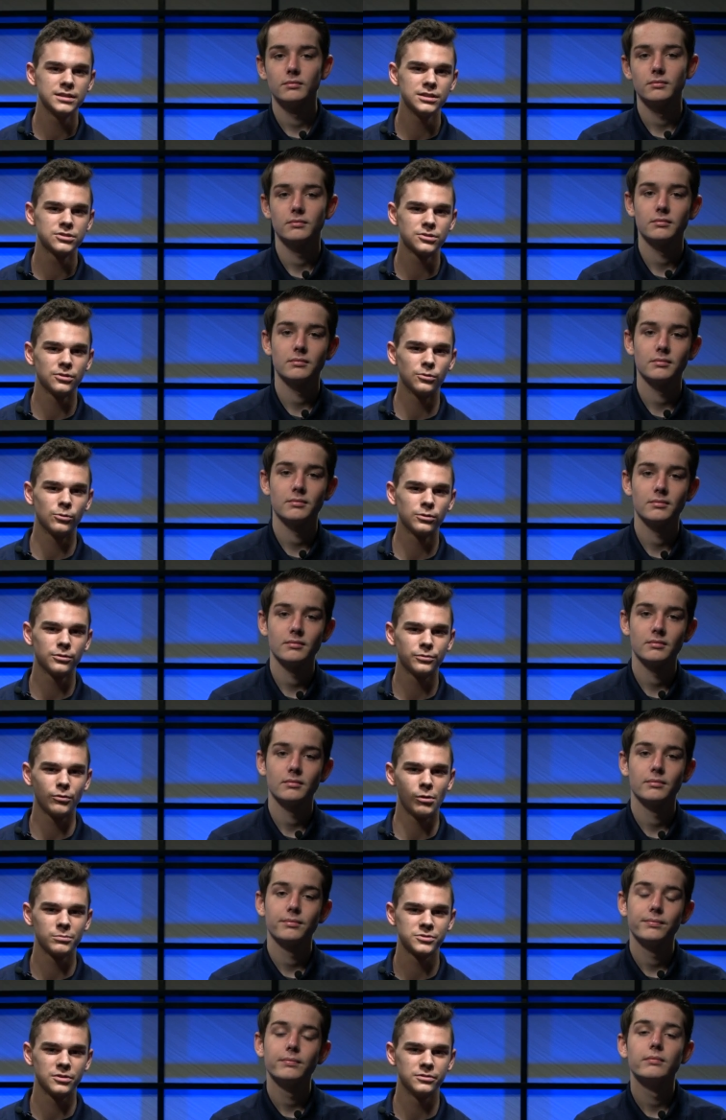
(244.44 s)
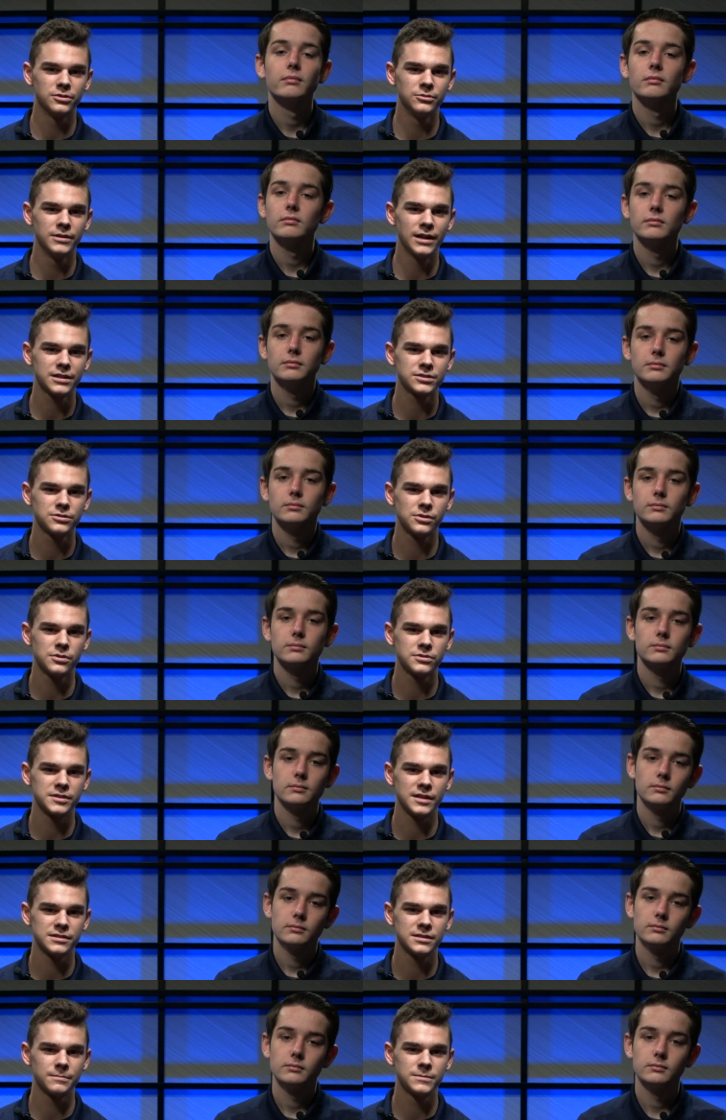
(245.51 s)
Speaker 1: t-shirt order forms are due next
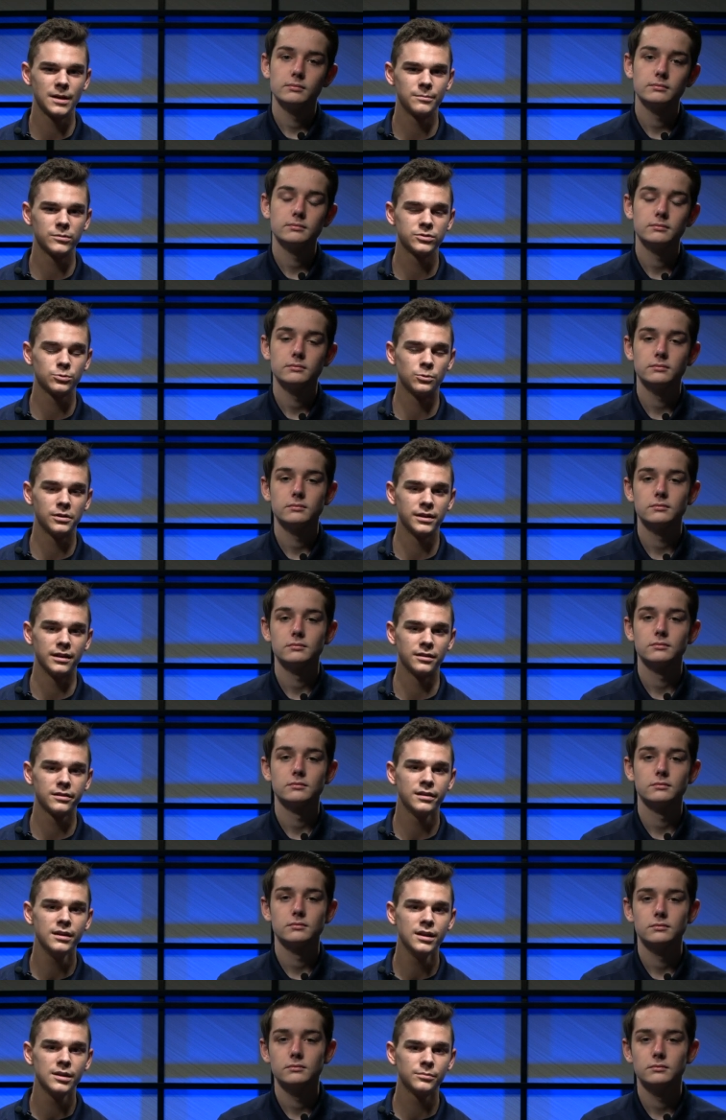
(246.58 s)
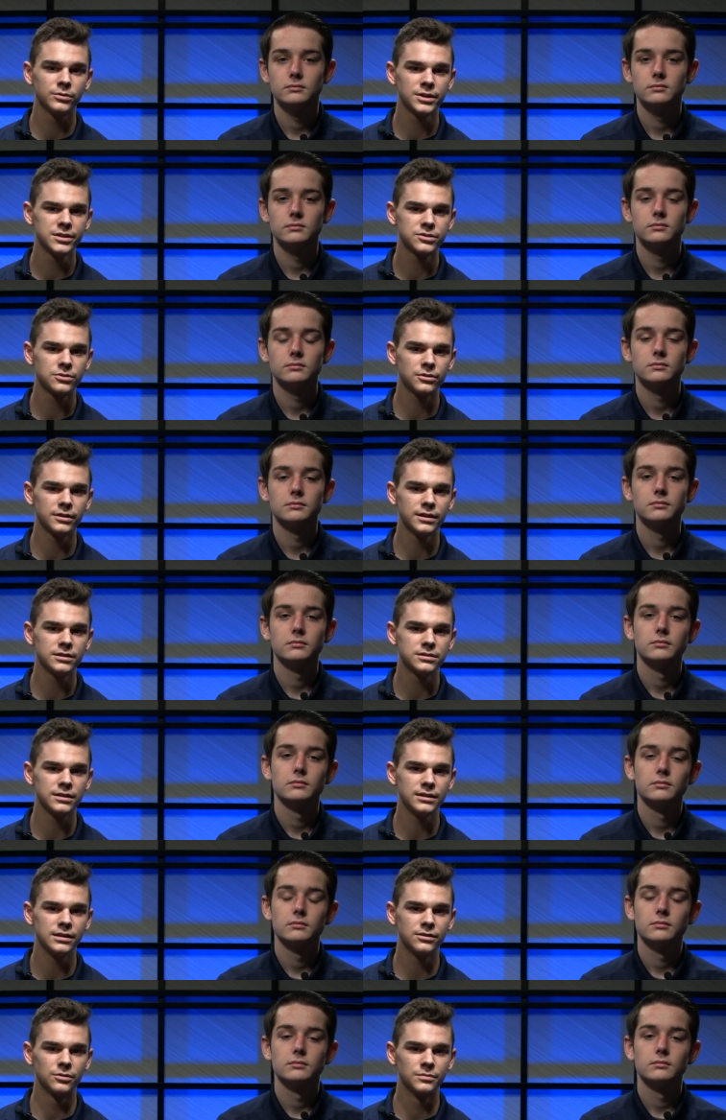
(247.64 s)
Thursday, September 20th. Please turn in
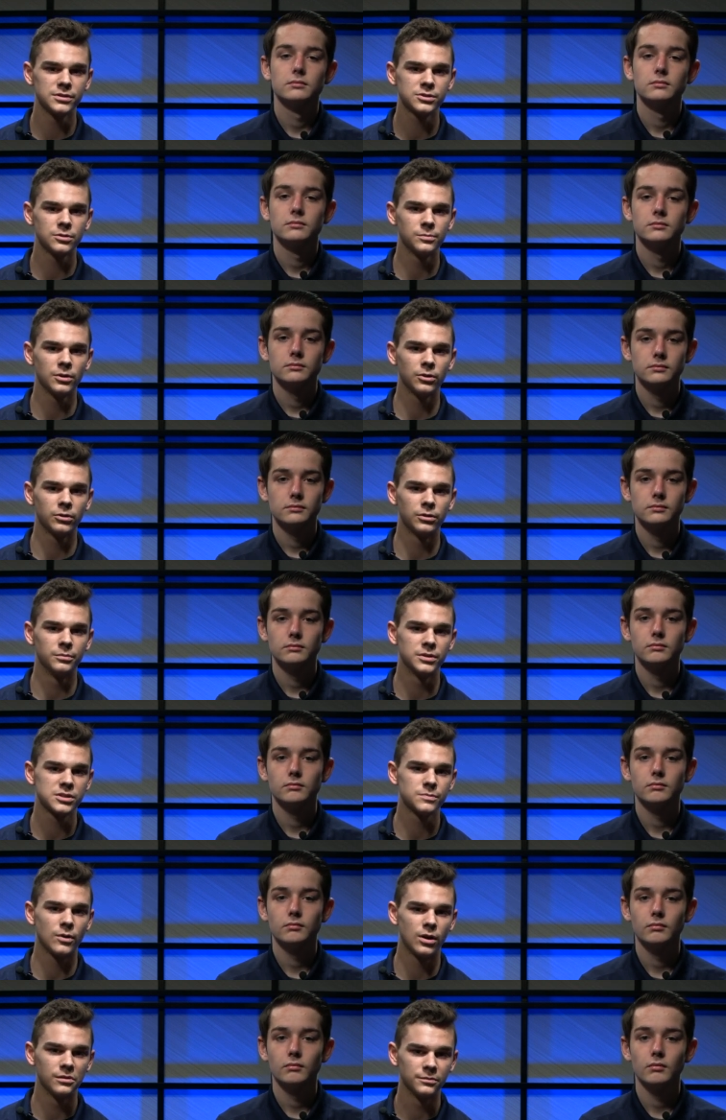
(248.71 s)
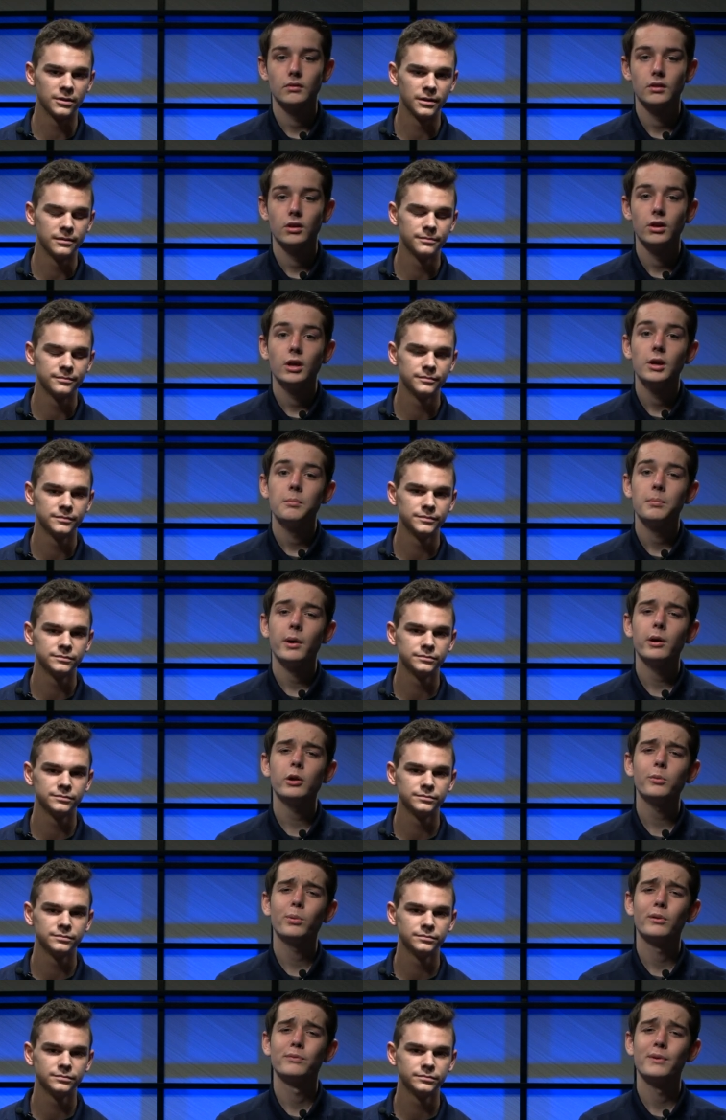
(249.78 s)
to either Mr. Miller or Miss Parmley.
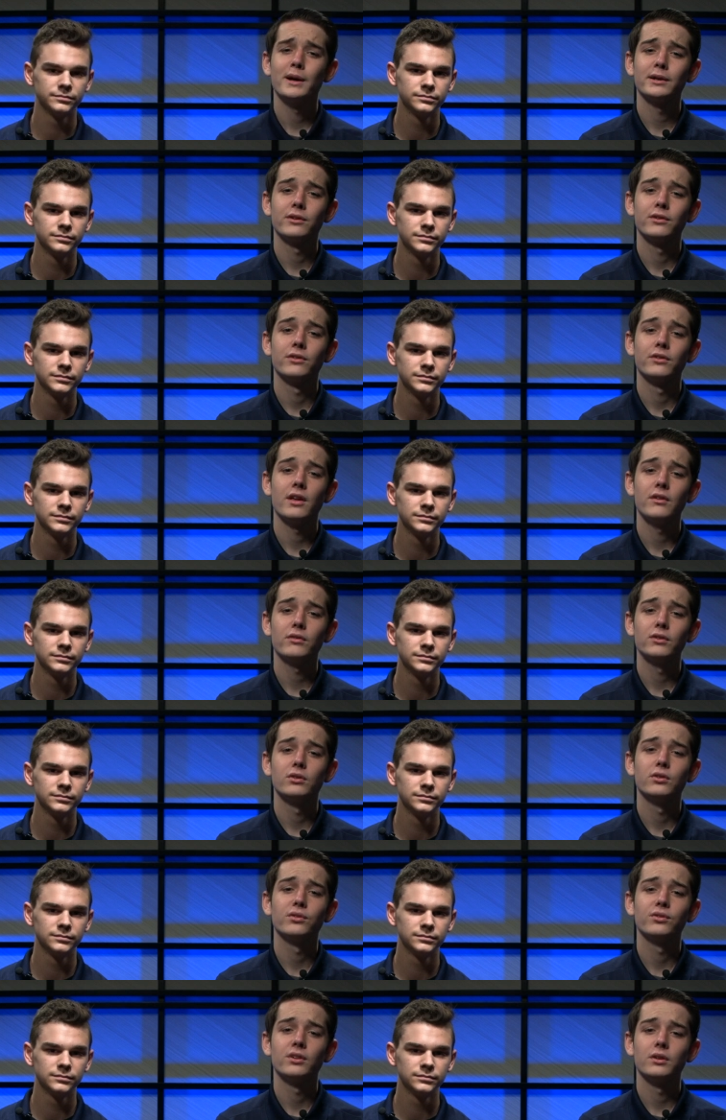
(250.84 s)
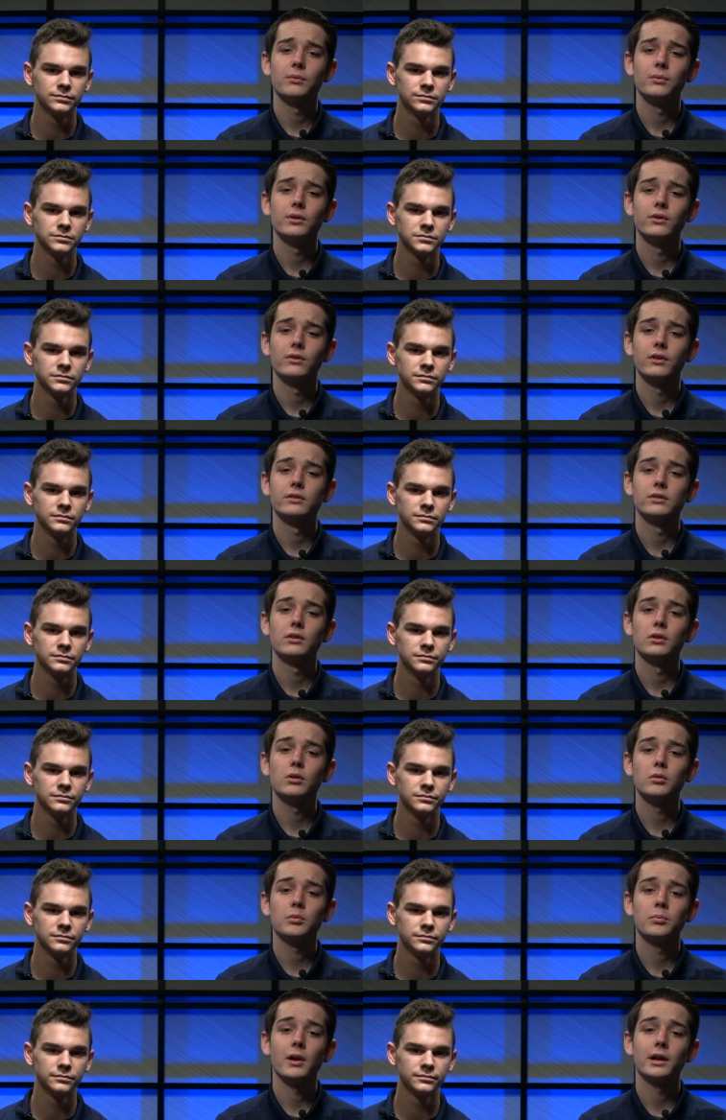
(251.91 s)
Speaker 2: Powder Puff practice is every Tuesday and Wednesday in the
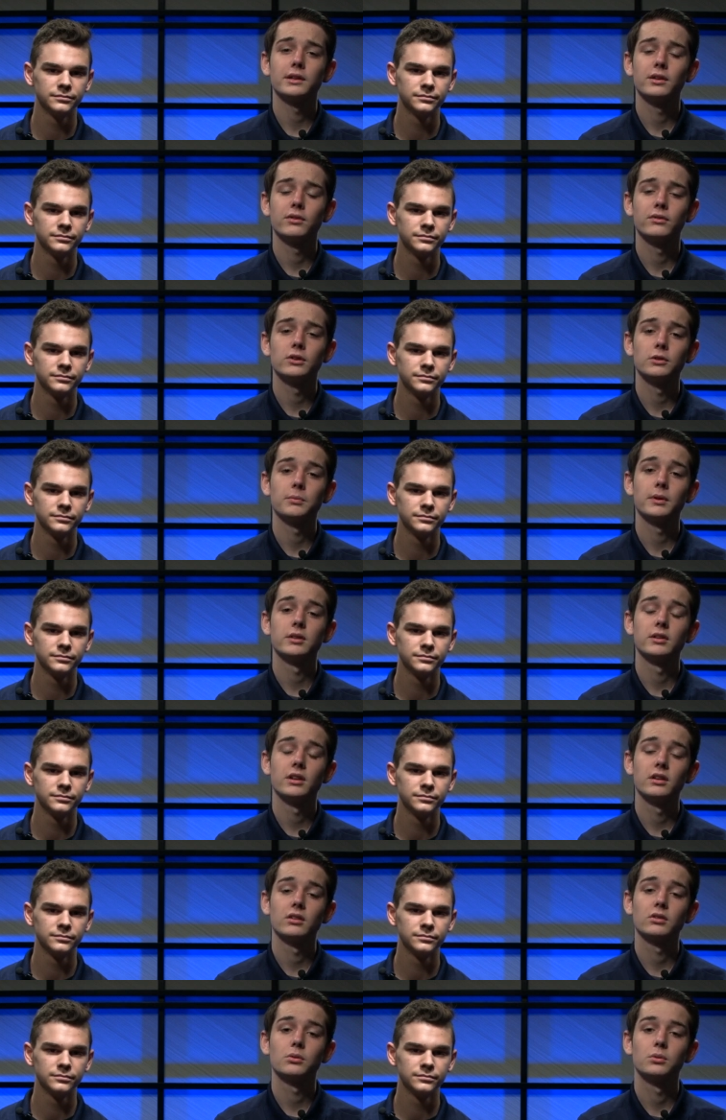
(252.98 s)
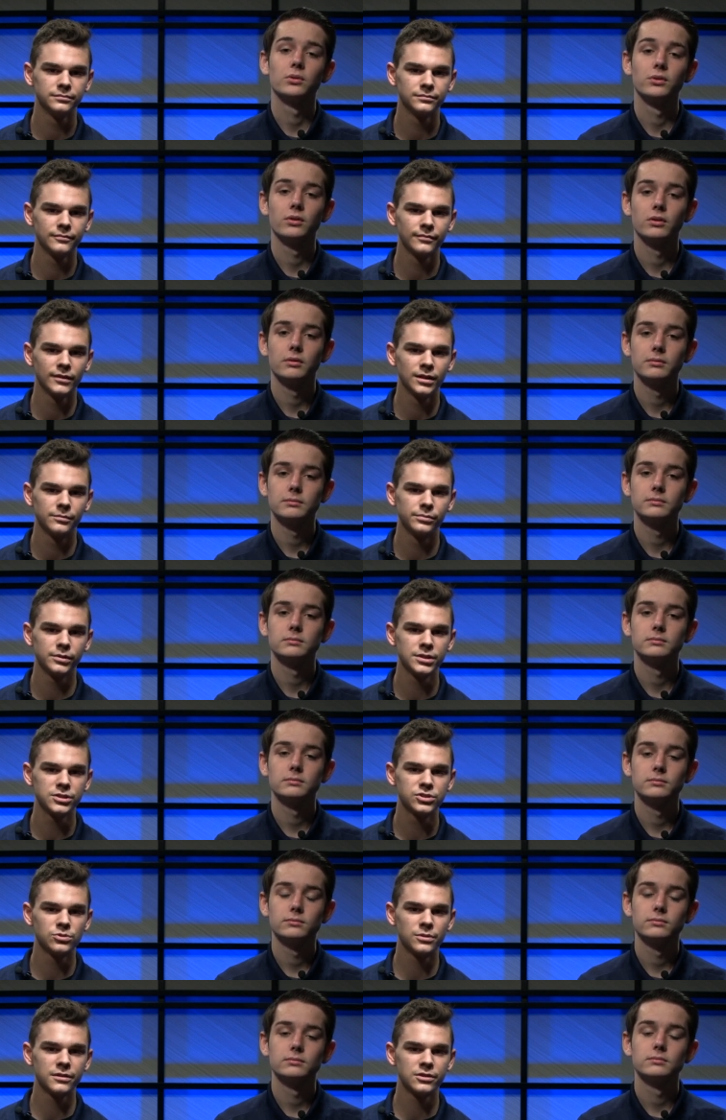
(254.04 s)
lower practice fields by the tennis courts.
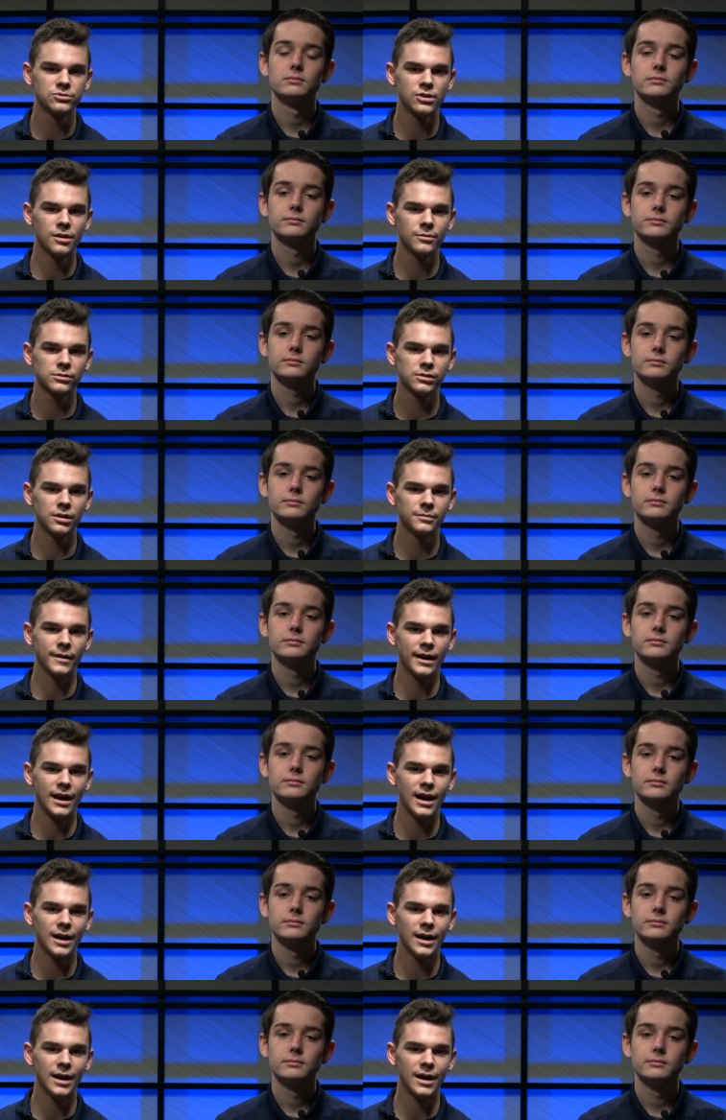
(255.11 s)
Please
Speaker 1: join the drama club at